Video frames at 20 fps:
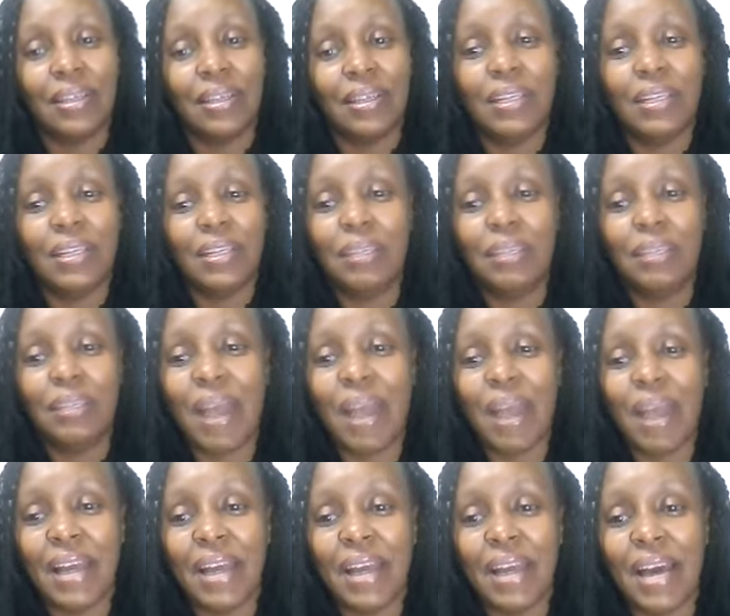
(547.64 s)
Nini
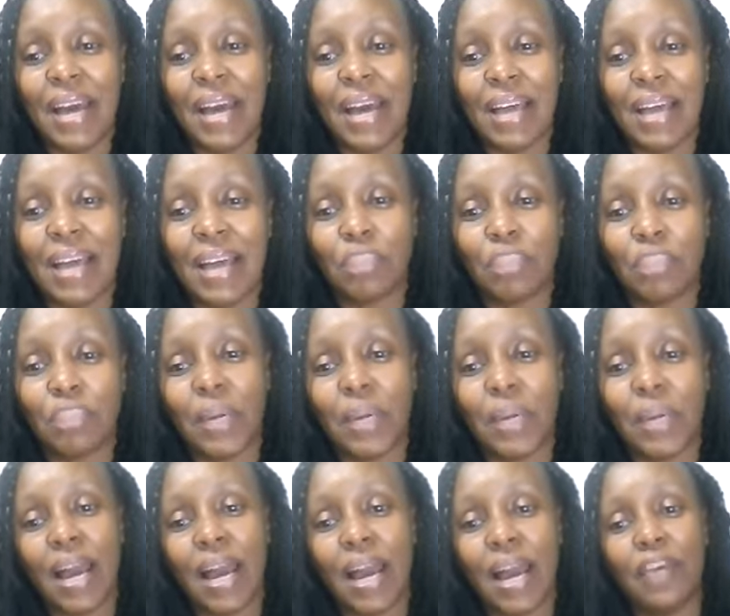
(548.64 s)
mbaya na
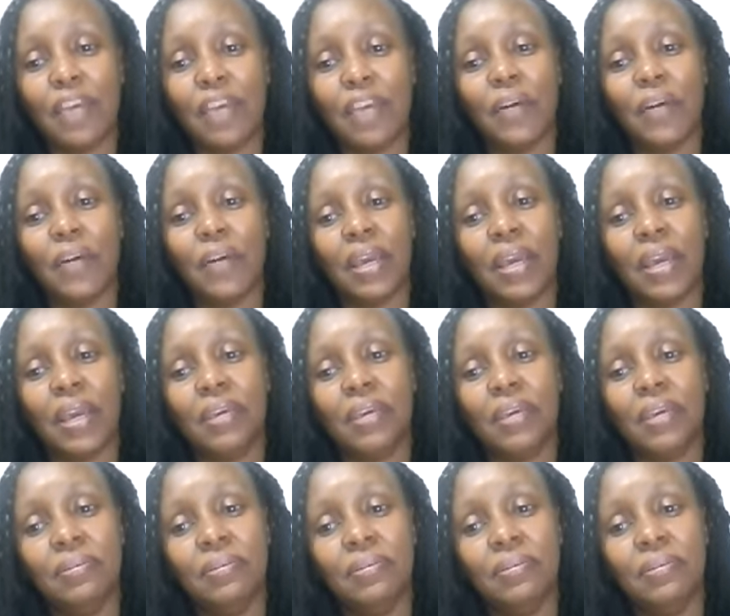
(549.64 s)
speaker haiongei?